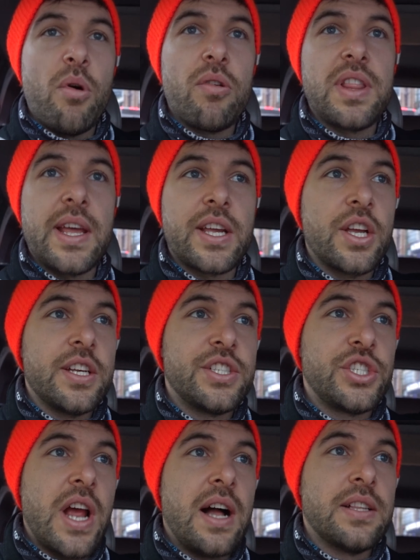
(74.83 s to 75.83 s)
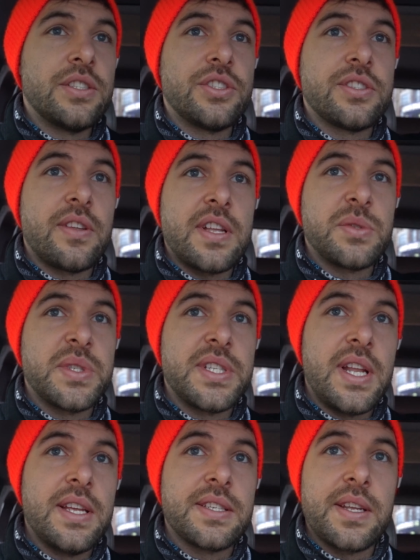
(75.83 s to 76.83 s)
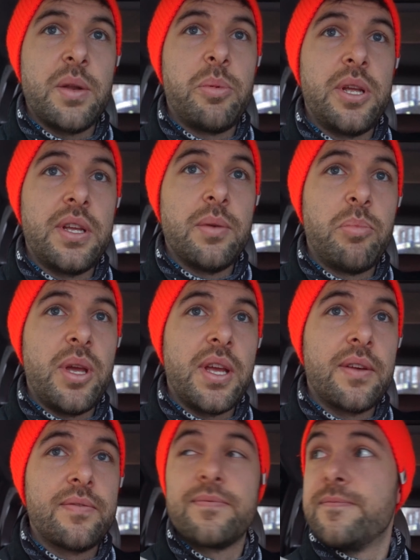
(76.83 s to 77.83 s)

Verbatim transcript: both like a good challenge, so that's what today's gonna be, a big